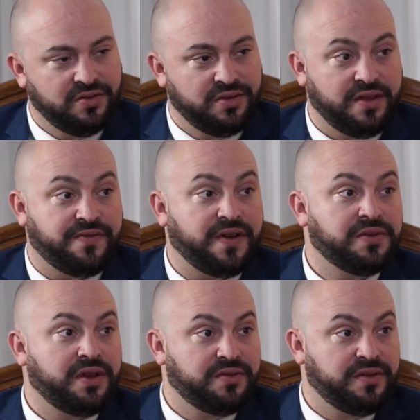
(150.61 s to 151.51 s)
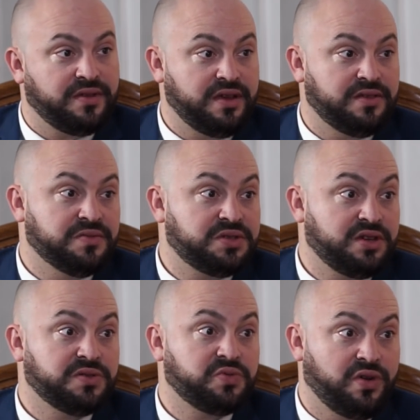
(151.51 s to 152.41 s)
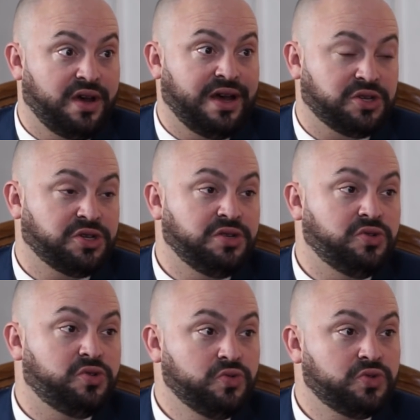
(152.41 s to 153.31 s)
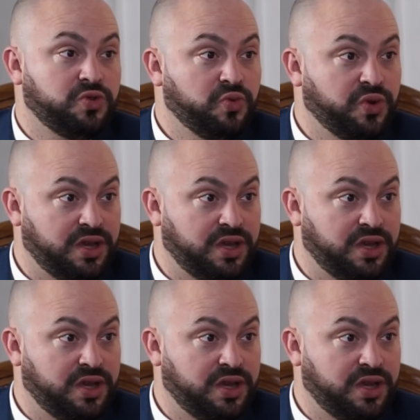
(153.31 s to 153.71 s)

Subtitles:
they found out that they themselves were actually Jews who were